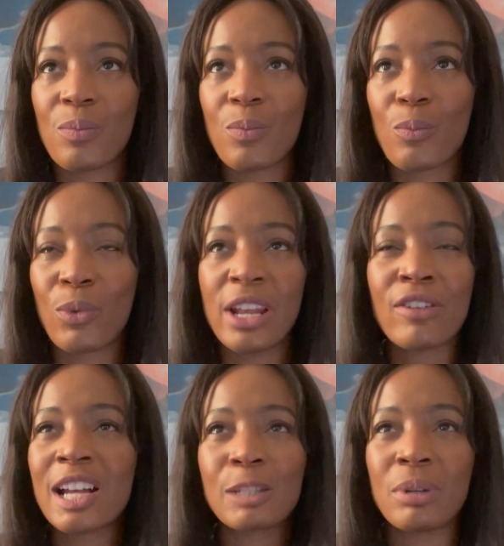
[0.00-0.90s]
whenever
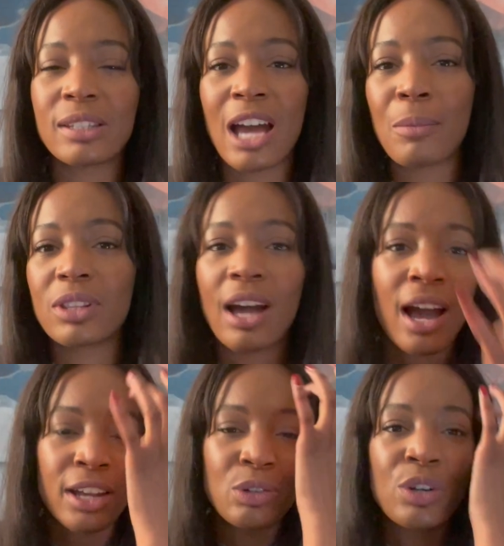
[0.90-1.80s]
I spend time with
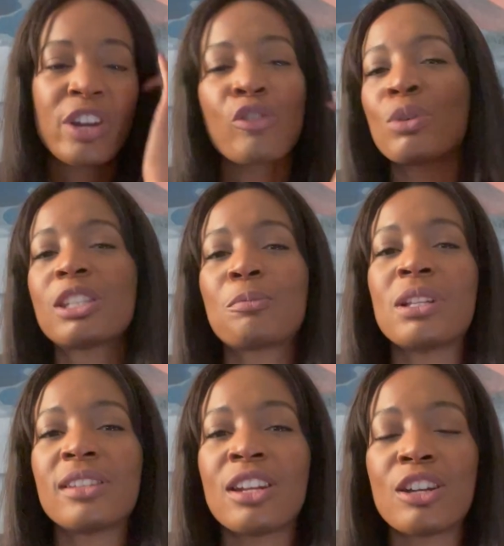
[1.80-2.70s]
God, and everyone
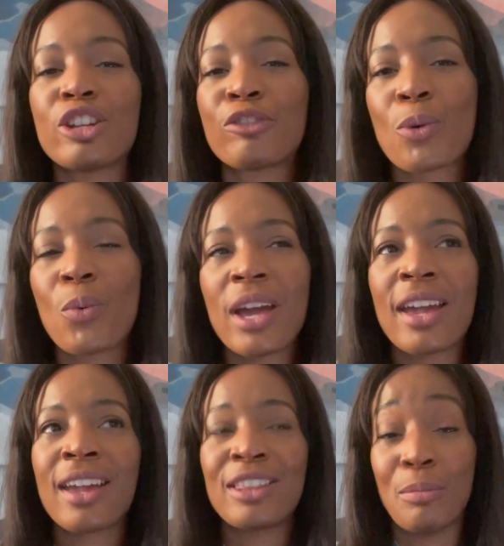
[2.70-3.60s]
spends it in a different
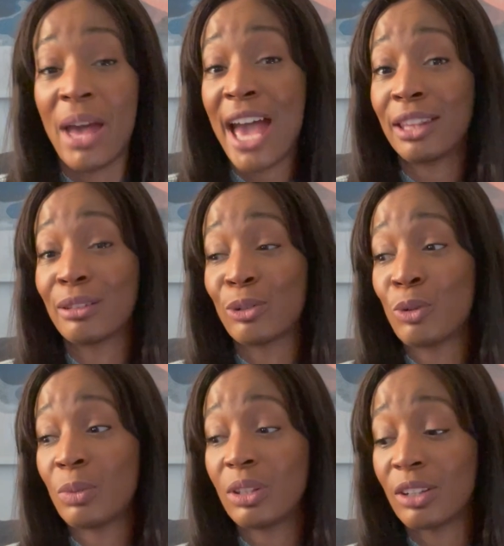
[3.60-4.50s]
way, in the
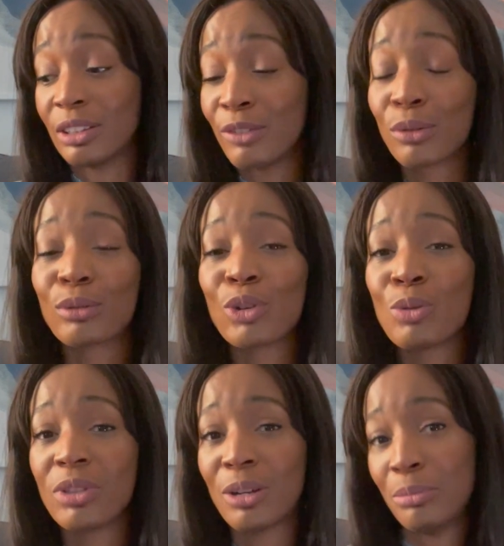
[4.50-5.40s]
bathroom, in their living
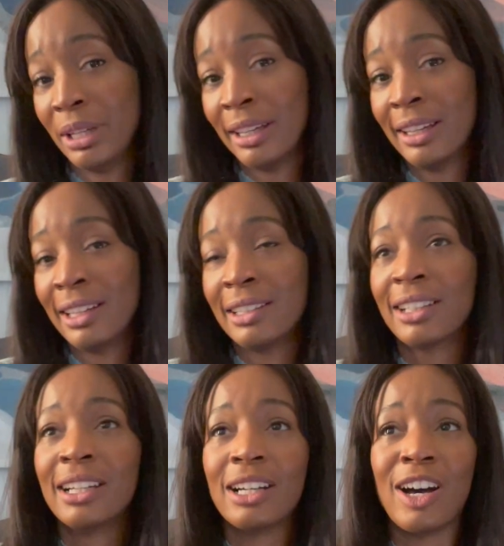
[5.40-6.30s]
room, in their bed,
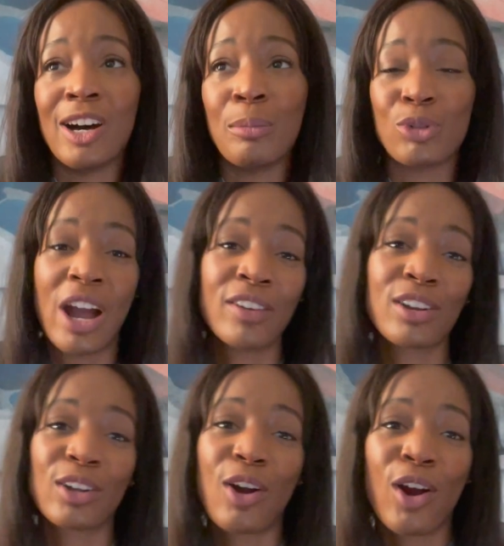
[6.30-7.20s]
driving in
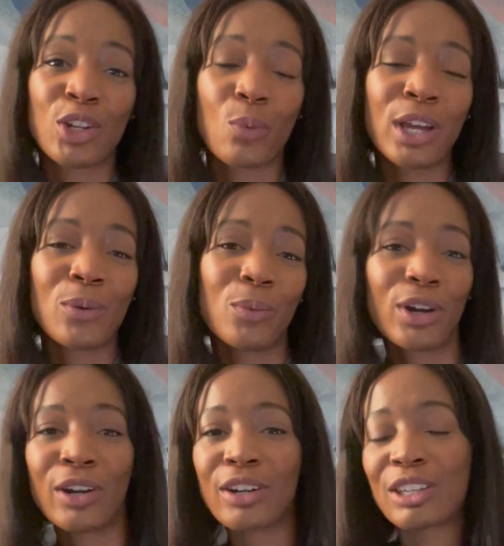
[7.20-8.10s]
the car on the way to
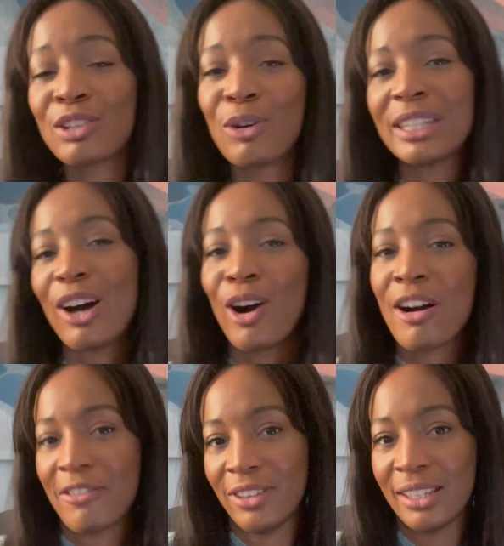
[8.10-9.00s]
work, in the
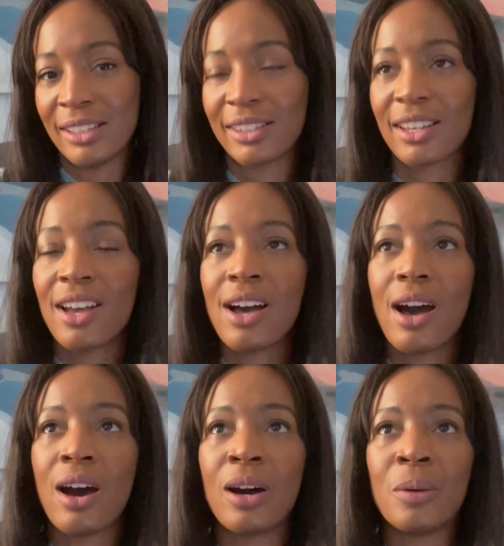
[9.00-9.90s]
office.
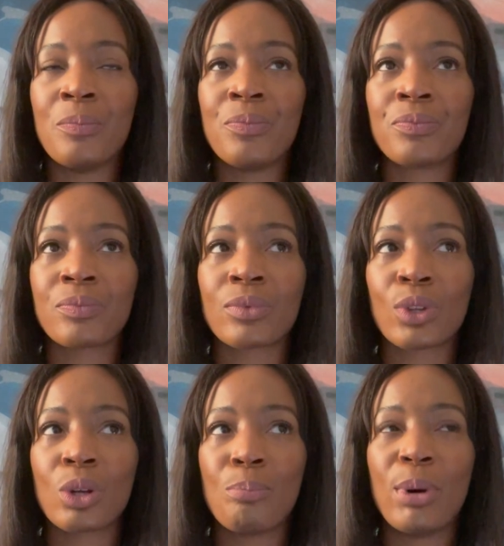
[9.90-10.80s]

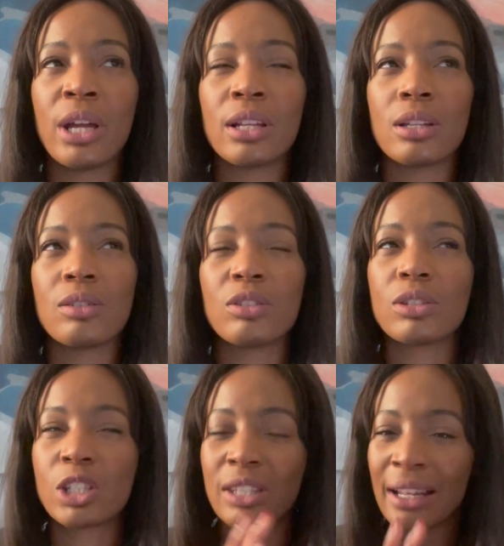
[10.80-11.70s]
But
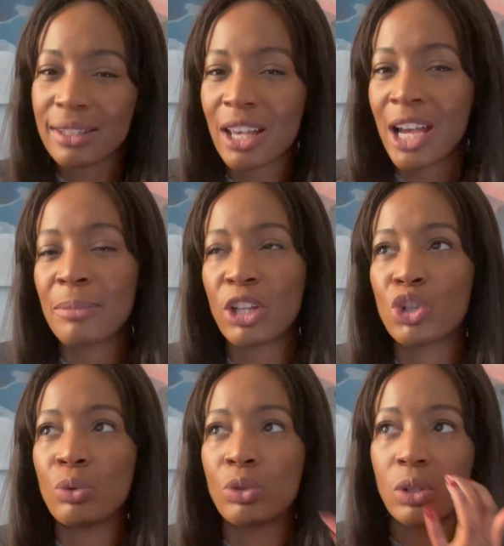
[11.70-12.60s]
set time that
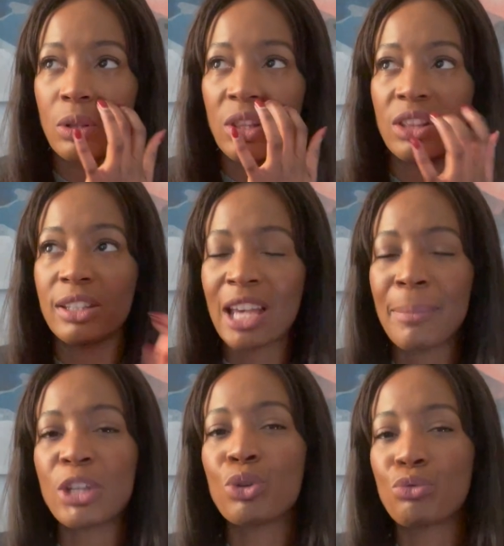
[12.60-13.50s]
the time
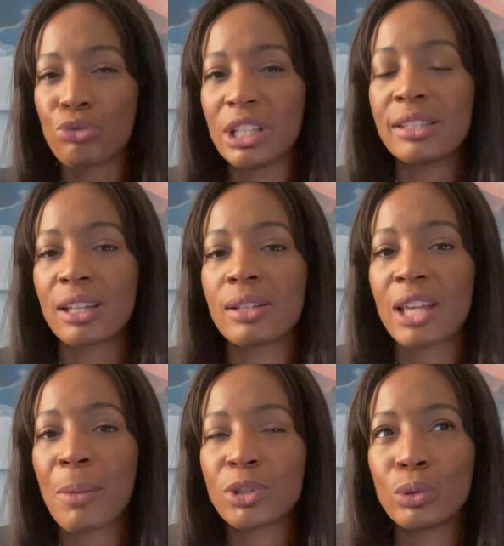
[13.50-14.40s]
that you really set a
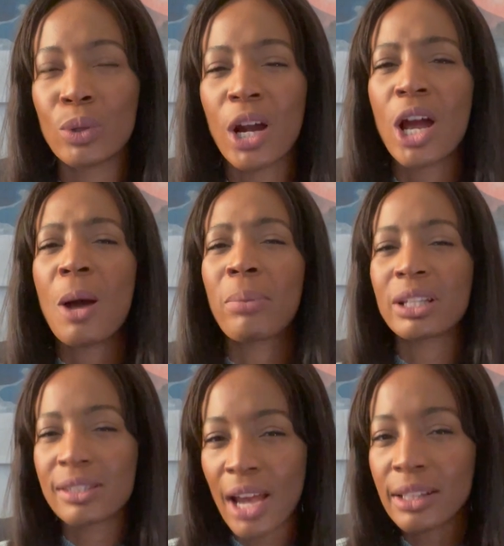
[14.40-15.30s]
time with the Lord,
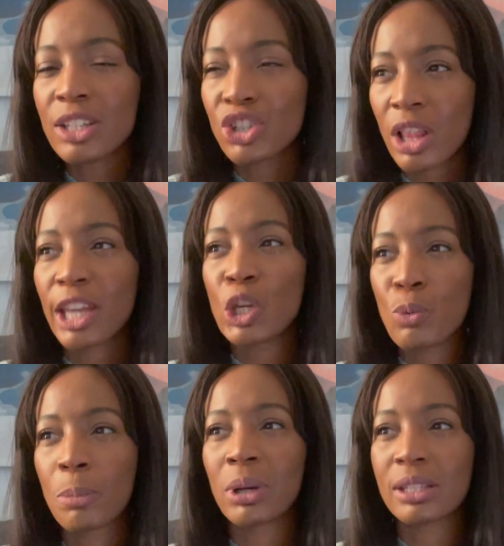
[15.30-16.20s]
protect it like you
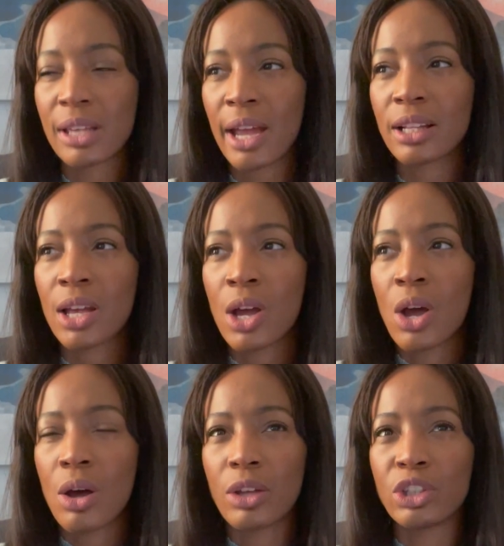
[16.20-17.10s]
would protect
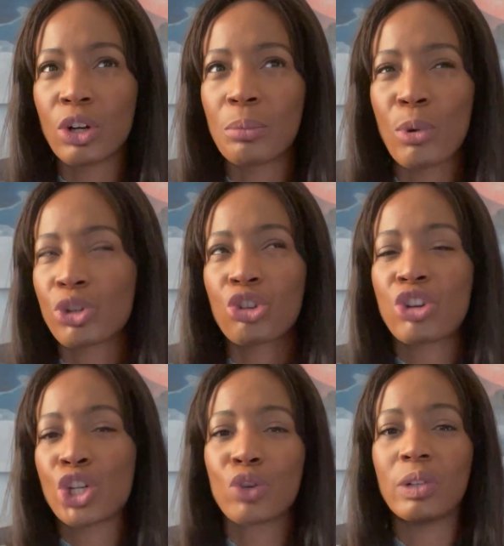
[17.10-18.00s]
your most
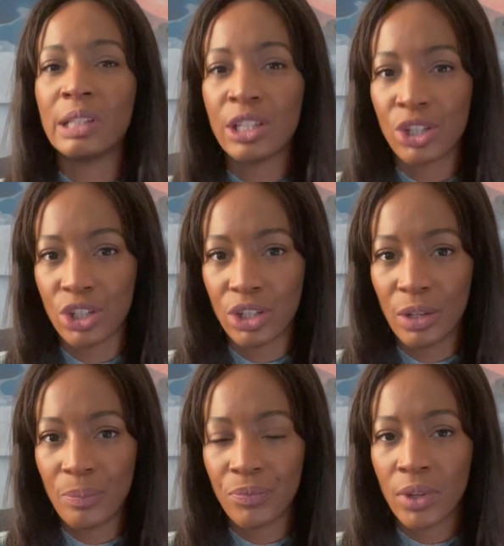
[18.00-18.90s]
treasured
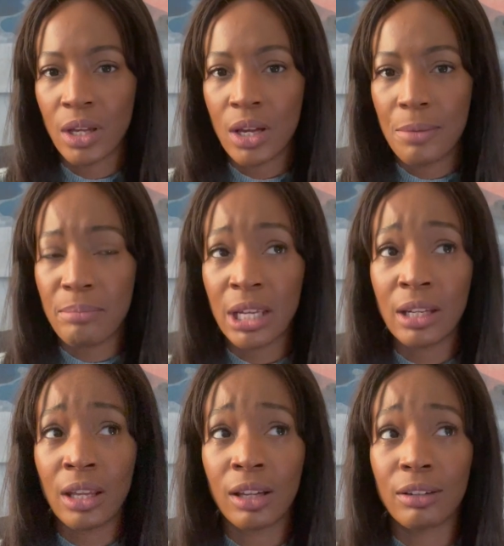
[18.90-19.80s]
relationship.
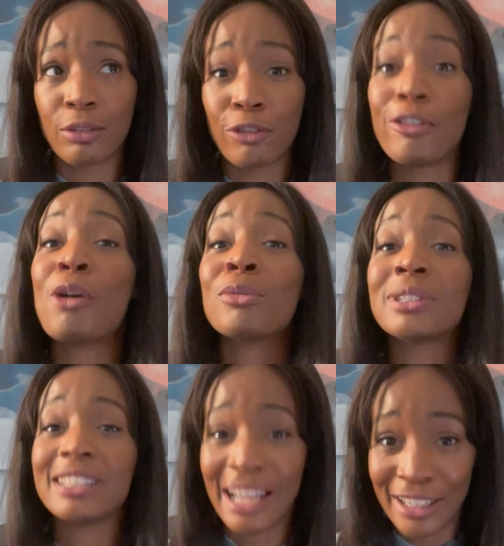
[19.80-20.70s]
Meaning
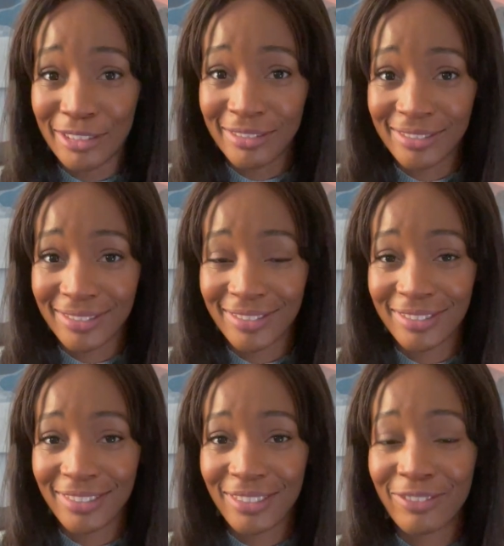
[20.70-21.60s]
phone down,
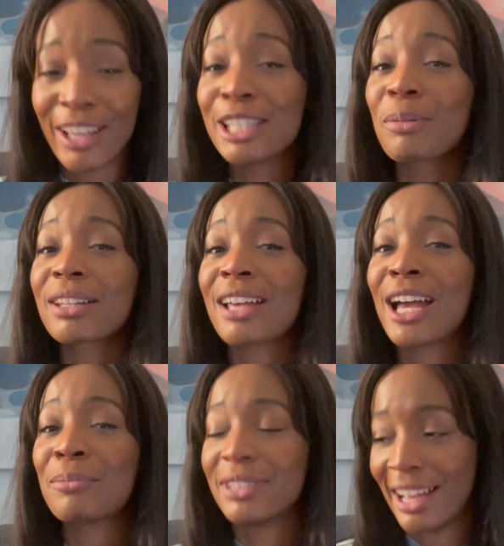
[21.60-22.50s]
Facebook
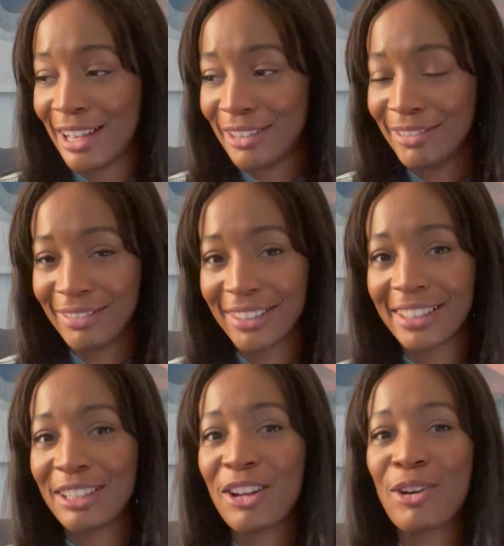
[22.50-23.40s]
time down,
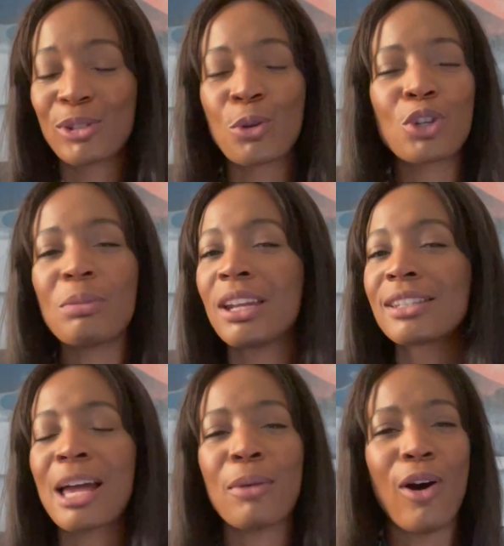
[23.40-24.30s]
social media
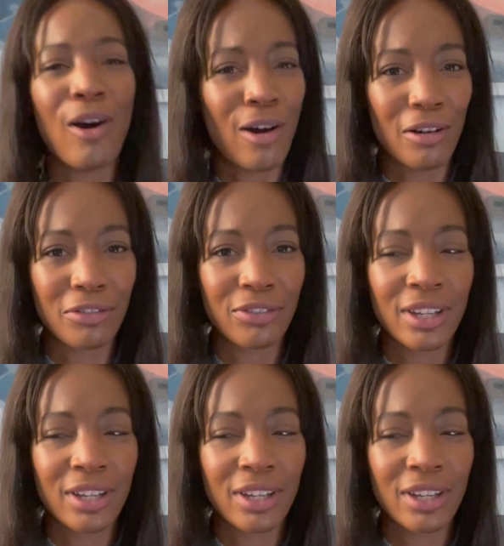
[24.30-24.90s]
time off.